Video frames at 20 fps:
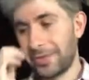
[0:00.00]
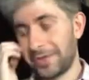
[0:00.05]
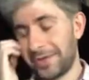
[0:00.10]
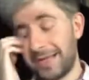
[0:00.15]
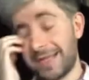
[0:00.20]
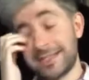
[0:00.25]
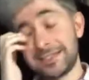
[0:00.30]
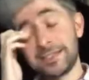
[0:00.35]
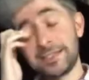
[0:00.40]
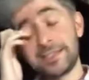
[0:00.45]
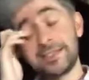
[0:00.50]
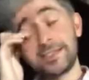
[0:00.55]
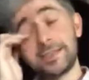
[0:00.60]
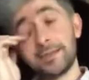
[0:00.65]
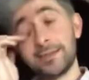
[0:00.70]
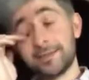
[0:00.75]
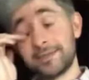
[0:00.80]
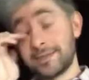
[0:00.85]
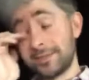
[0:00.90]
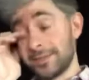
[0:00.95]
And just
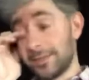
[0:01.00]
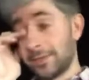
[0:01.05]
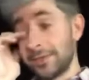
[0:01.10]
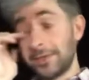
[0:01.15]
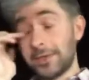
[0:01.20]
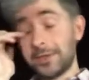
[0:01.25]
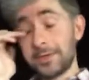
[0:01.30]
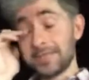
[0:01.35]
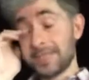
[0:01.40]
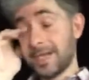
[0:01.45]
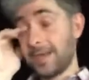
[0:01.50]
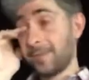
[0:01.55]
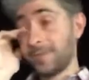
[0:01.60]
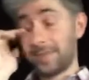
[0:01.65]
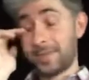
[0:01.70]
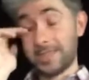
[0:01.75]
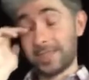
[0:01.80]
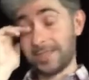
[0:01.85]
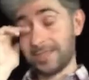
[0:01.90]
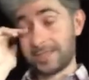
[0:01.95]
to close
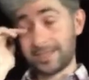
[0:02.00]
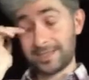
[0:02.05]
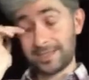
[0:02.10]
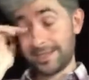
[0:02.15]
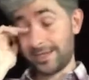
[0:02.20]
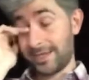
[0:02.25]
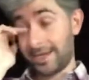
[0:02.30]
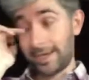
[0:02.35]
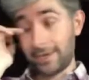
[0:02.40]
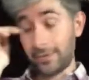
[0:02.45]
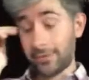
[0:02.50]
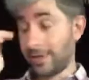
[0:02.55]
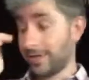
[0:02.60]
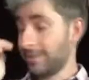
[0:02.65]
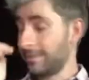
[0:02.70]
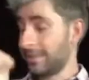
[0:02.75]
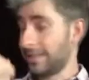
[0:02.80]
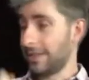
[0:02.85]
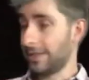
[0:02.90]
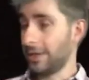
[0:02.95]
up this
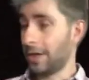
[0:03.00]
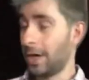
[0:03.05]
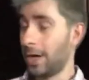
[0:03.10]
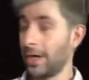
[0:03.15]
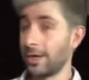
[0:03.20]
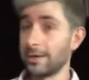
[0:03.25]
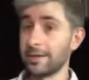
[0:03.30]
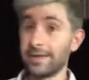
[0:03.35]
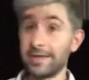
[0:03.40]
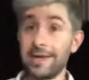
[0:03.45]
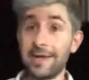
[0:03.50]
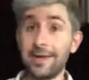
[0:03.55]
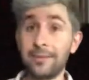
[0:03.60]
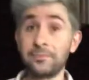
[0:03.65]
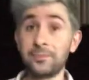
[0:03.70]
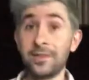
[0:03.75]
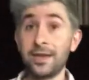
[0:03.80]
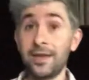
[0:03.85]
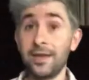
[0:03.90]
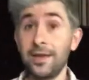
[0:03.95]
incredibly long
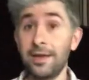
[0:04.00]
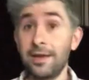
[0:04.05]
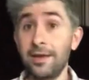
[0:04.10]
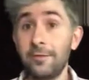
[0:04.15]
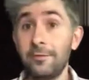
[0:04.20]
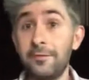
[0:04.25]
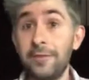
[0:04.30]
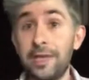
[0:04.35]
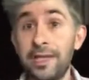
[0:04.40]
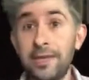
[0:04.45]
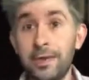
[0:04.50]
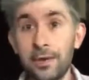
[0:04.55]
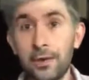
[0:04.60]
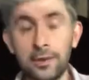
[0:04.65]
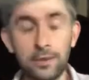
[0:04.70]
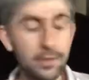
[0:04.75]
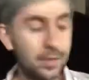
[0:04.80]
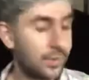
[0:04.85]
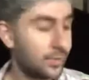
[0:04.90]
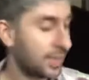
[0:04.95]

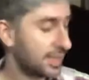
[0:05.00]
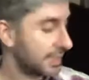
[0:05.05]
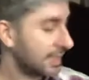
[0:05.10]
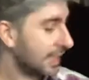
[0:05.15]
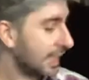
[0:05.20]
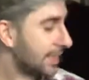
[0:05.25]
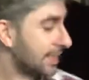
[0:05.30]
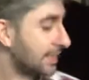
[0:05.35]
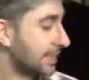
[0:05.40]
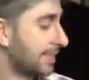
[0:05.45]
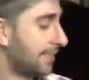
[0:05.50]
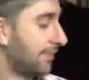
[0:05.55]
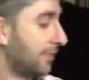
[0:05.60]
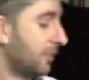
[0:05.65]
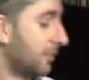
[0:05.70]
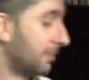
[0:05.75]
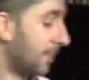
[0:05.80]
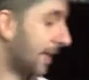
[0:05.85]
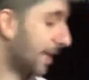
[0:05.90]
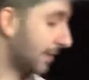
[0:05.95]
video, congratulations if
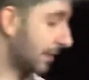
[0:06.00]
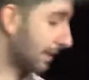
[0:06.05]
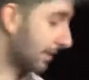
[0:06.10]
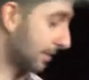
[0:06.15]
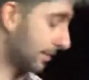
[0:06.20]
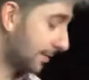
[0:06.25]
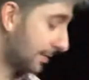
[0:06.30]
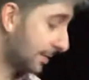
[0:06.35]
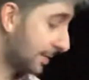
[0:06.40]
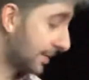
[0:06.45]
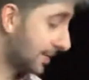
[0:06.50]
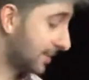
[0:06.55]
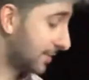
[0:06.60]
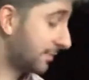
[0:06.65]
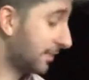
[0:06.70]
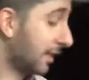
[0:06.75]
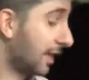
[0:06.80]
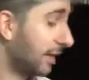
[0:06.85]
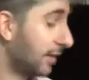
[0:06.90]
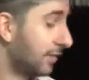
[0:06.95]
you've made it this
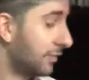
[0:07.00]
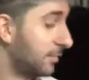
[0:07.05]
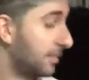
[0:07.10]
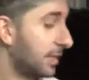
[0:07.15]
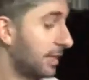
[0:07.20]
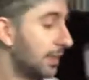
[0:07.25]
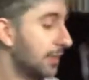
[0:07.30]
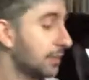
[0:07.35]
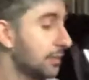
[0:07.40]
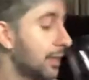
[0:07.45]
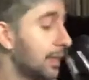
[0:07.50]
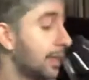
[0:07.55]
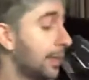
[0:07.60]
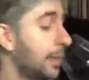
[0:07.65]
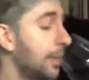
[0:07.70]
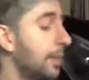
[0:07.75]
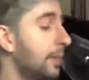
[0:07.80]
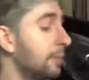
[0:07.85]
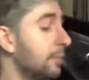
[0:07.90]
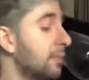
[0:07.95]
far. I barely drank
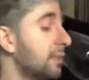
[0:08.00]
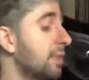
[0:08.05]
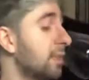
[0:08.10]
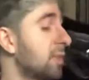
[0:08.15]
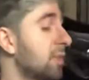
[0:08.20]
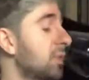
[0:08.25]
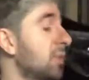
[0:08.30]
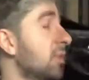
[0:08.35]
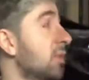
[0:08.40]
any of this.